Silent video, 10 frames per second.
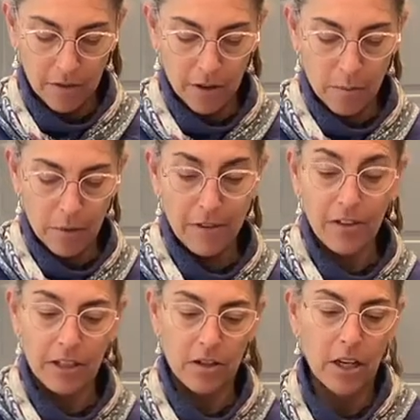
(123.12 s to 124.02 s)
the
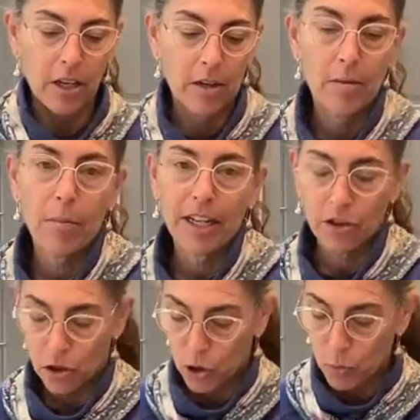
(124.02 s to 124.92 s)
muffin tin by
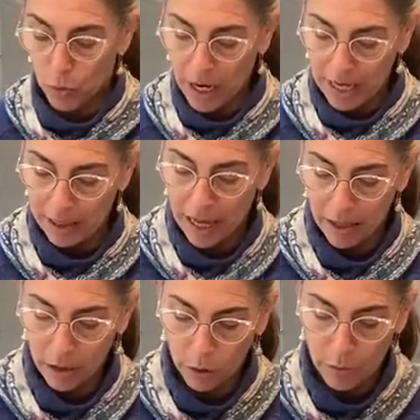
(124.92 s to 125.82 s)
just spraying that
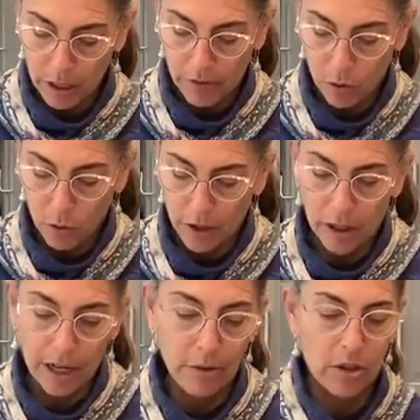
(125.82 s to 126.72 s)
little bit of oil
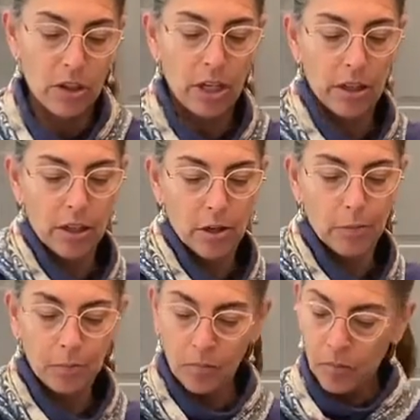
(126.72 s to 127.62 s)
I was telling you.
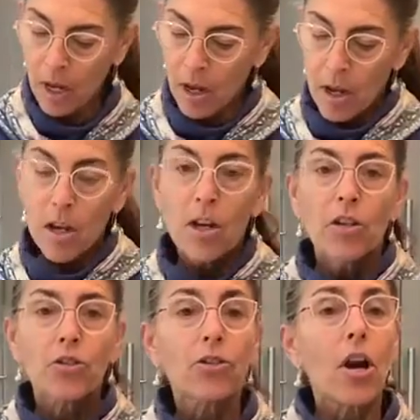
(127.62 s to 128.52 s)

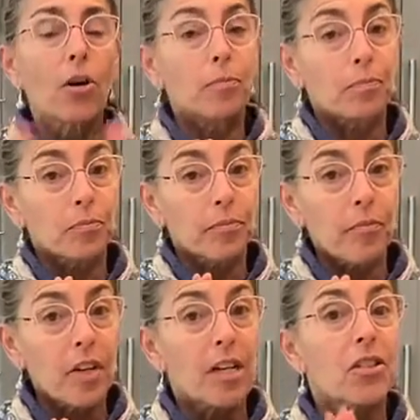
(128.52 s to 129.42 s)
So
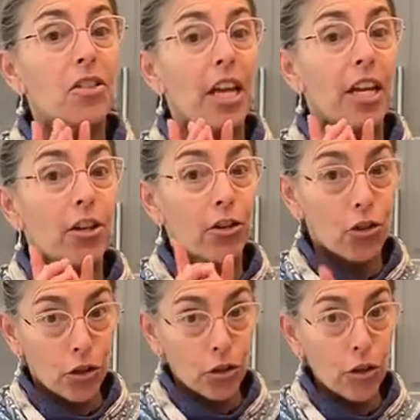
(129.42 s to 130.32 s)
stay
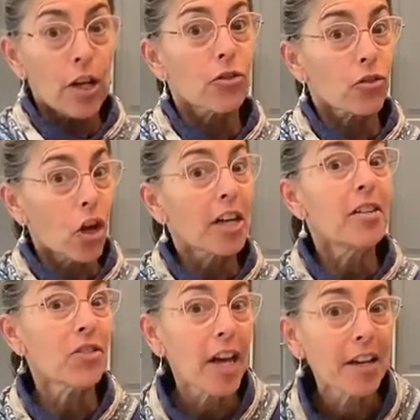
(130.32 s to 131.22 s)
sure, strong, and
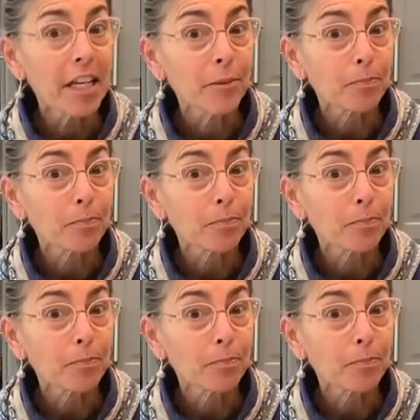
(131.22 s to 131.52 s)
steady.